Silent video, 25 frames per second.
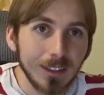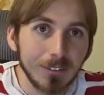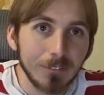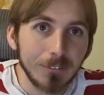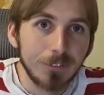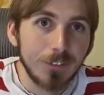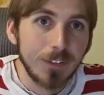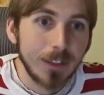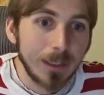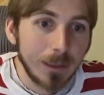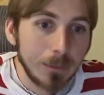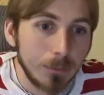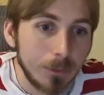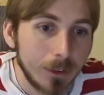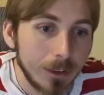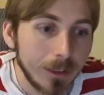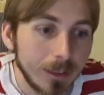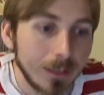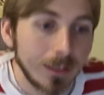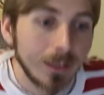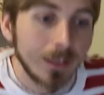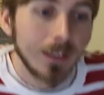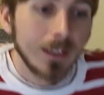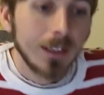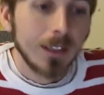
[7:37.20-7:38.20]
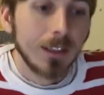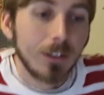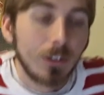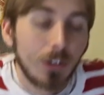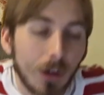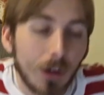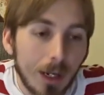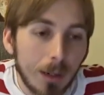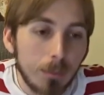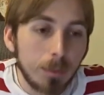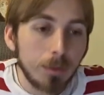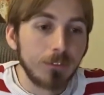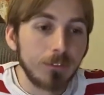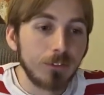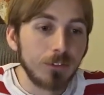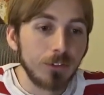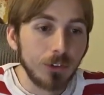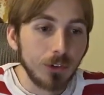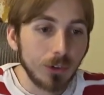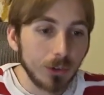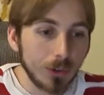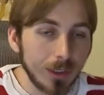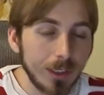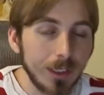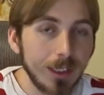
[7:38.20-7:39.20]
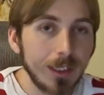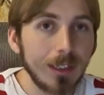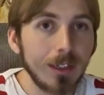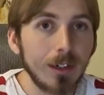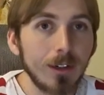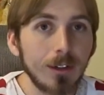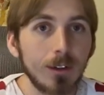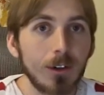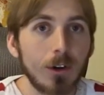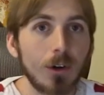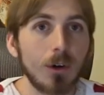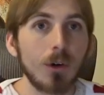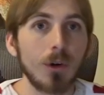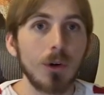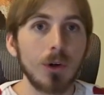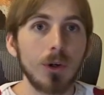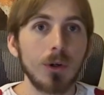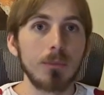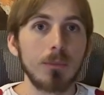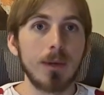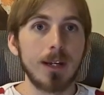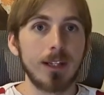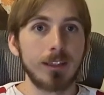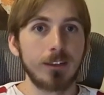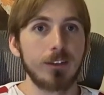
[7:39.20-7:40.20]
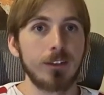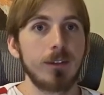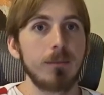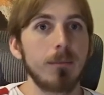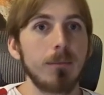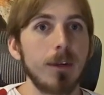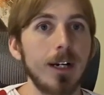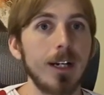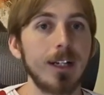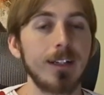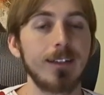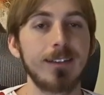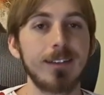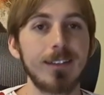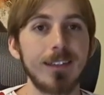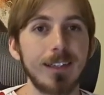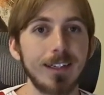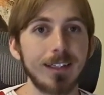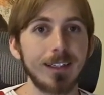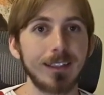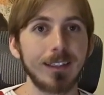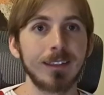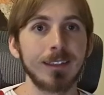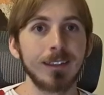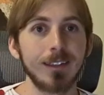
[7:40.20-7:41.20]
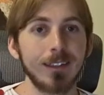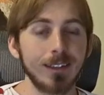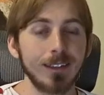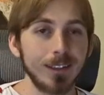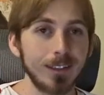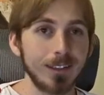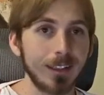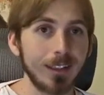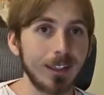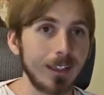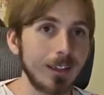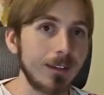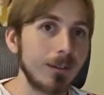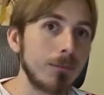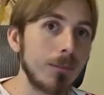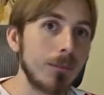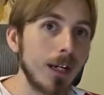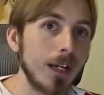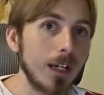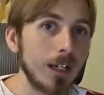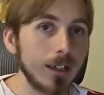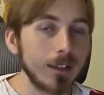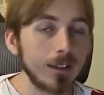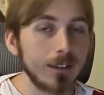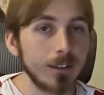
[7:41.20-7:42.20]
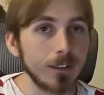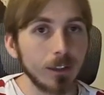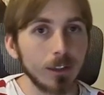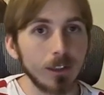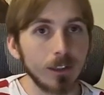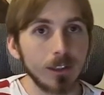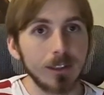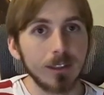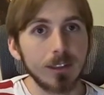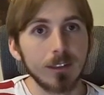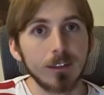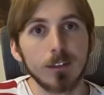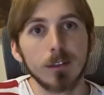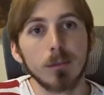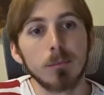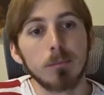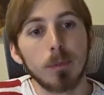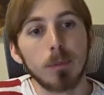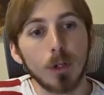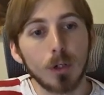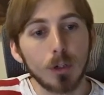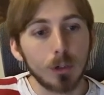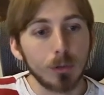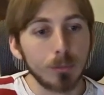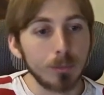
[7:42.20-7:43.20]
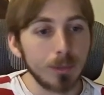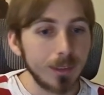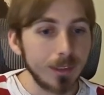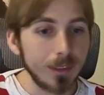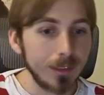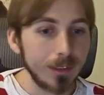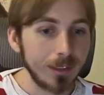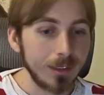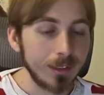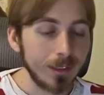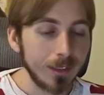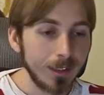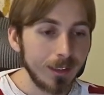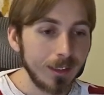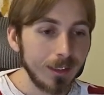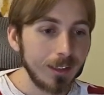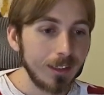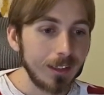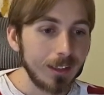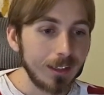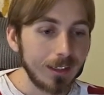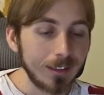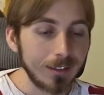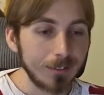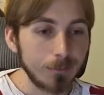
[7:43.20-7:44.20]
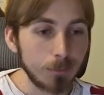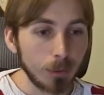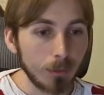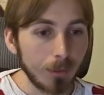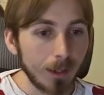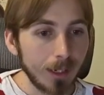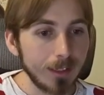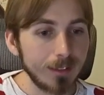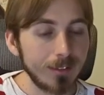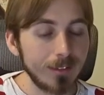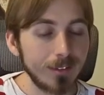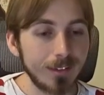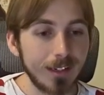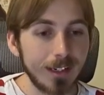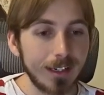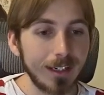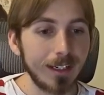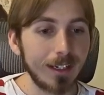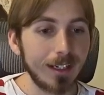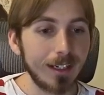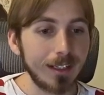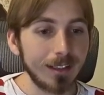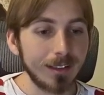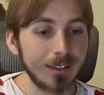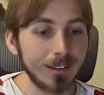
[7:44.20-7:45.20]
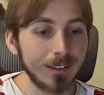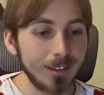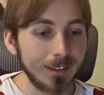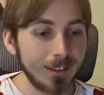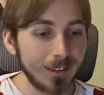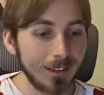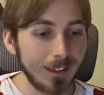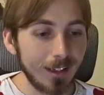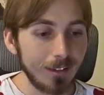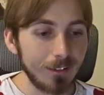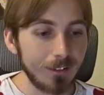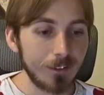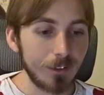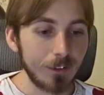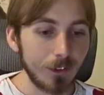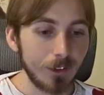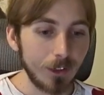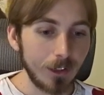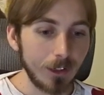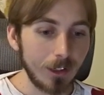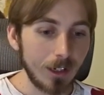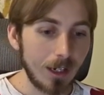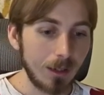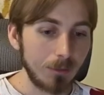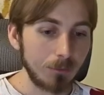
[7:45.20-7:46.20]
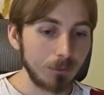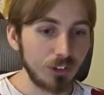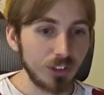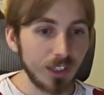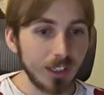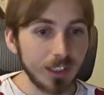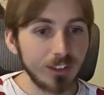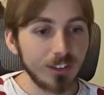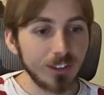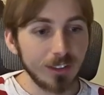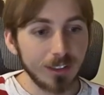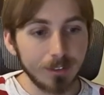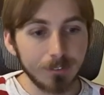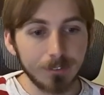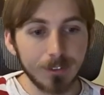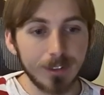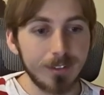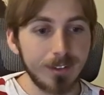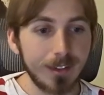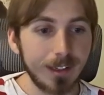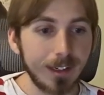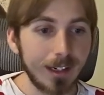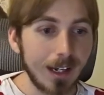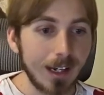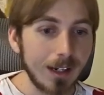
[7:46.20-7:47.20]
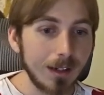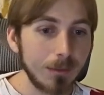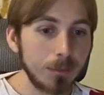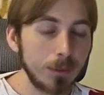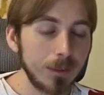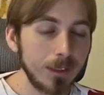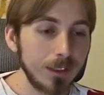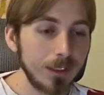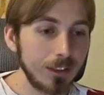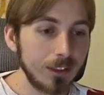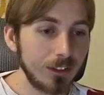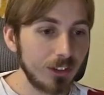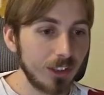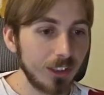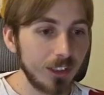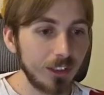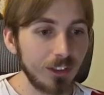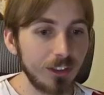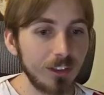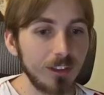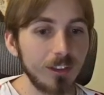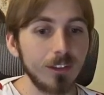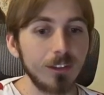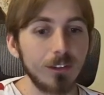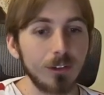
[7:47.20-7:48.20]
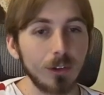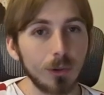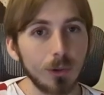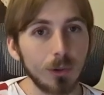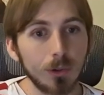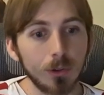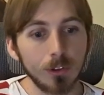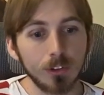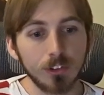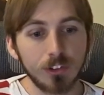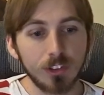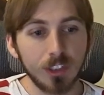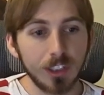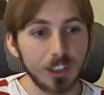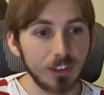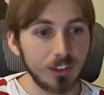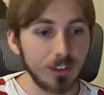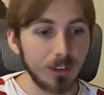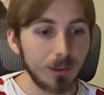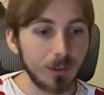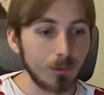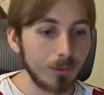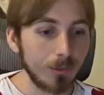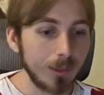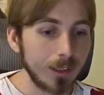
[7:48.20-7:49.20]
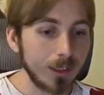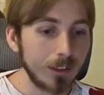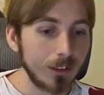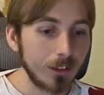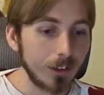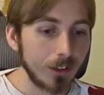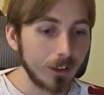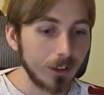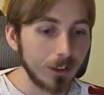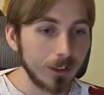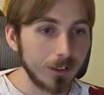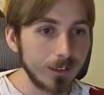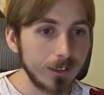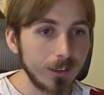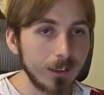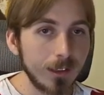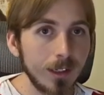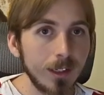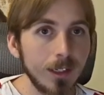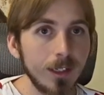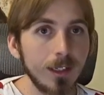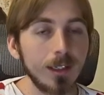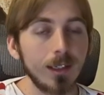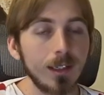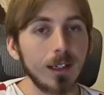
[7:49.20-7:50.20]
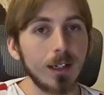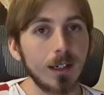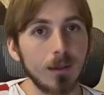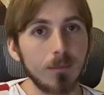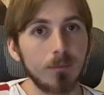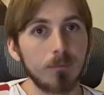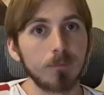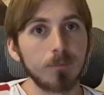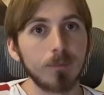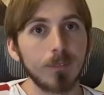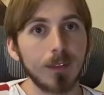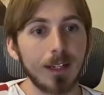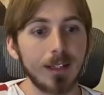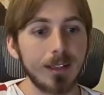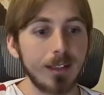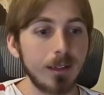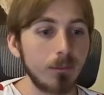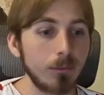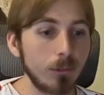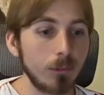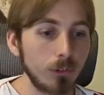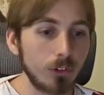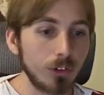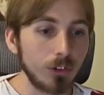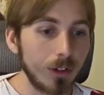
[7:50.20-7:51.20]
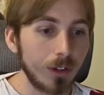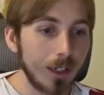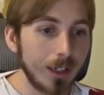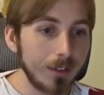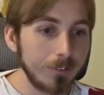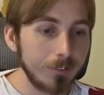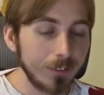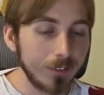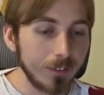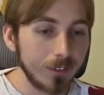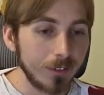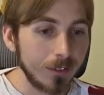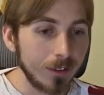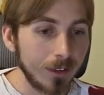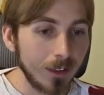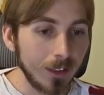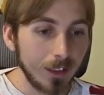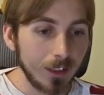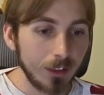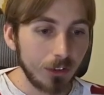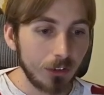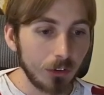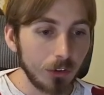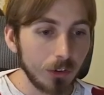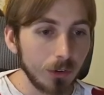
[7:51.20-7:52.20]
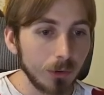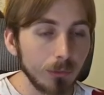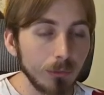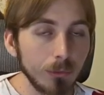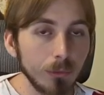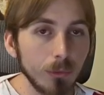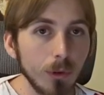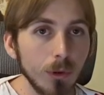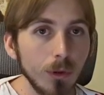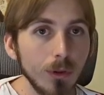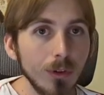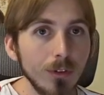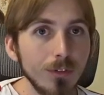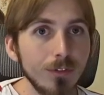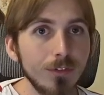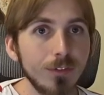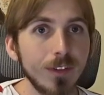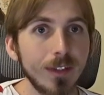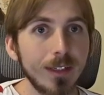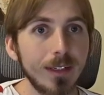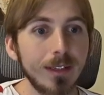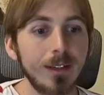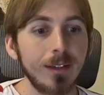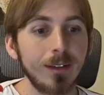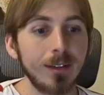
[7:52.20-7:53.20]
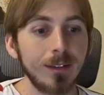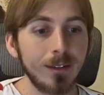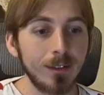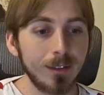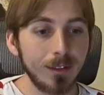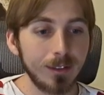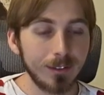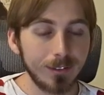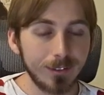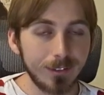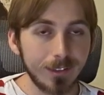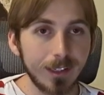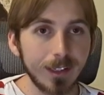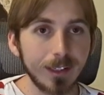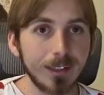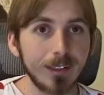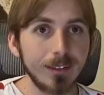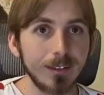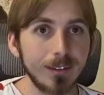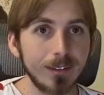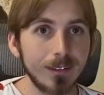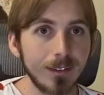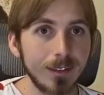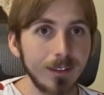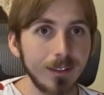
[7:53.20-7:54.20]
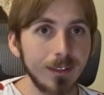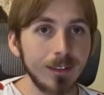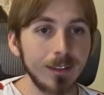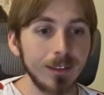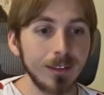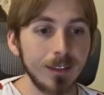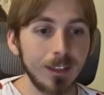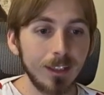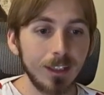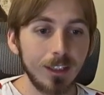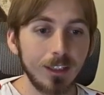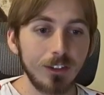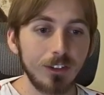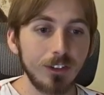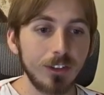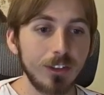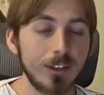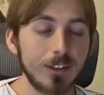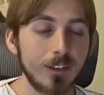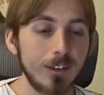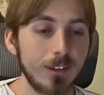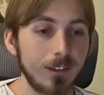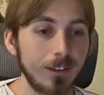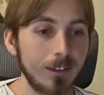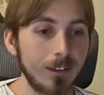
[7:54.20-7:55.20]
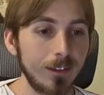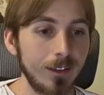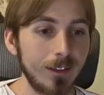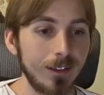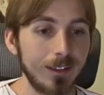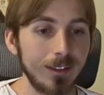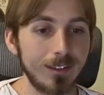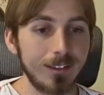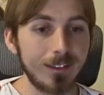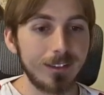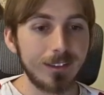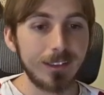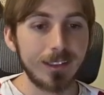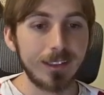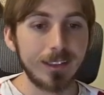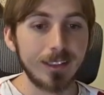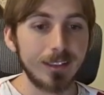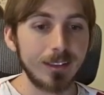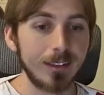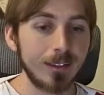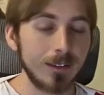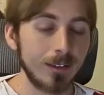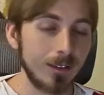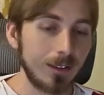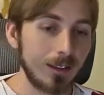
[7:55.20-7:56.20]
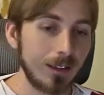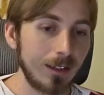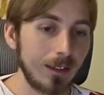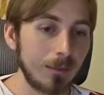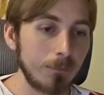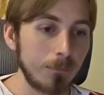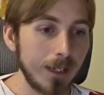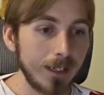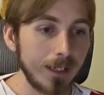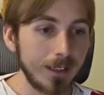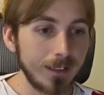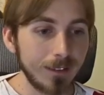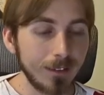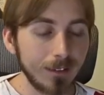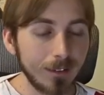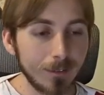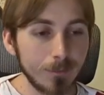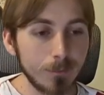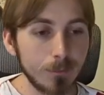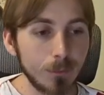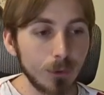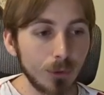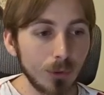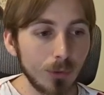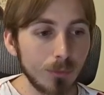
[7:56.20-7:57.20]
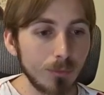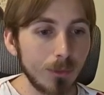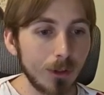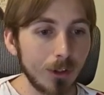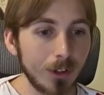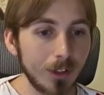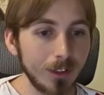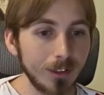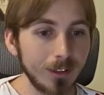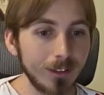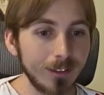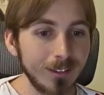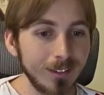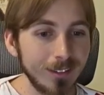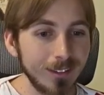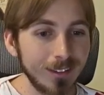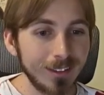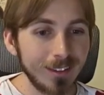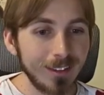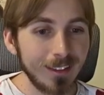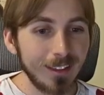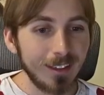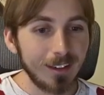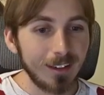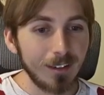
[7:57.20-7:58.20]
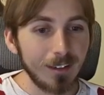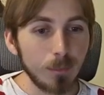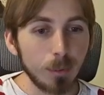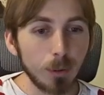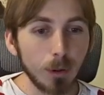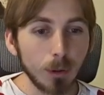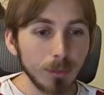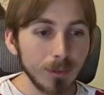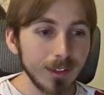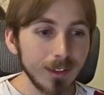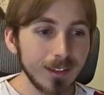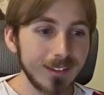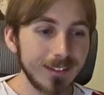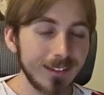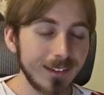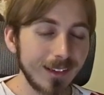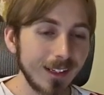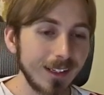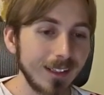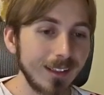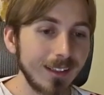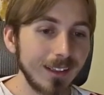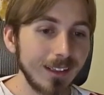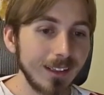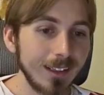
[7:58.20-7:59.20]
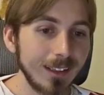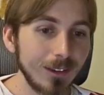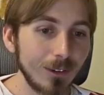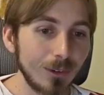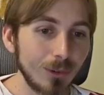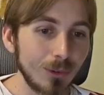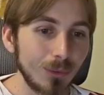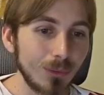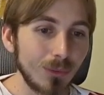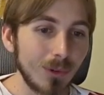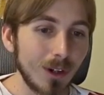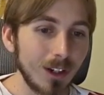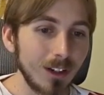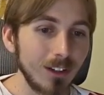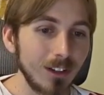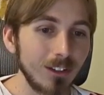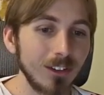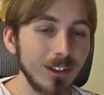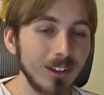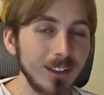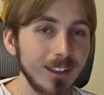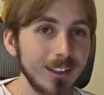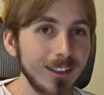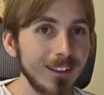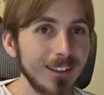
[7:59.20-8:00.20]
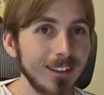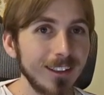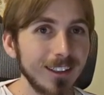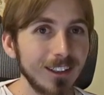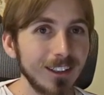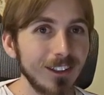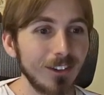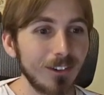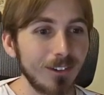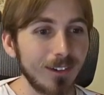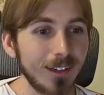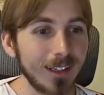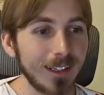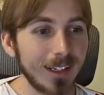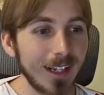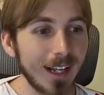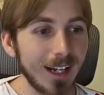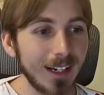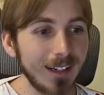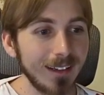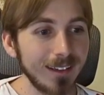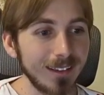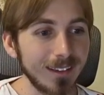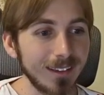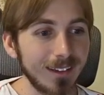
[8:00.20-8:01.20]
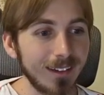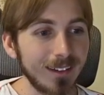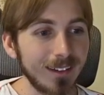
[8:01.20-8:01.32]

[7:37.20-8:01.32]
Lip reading: family type of looking home as you might see in America in a suburban price and area. And so I'm changing everything up here, changing the doors, changing the windows, and then we'll dive into the roof in a second here just to see, making it more modern. You're probably thinking or wondering, looking at it,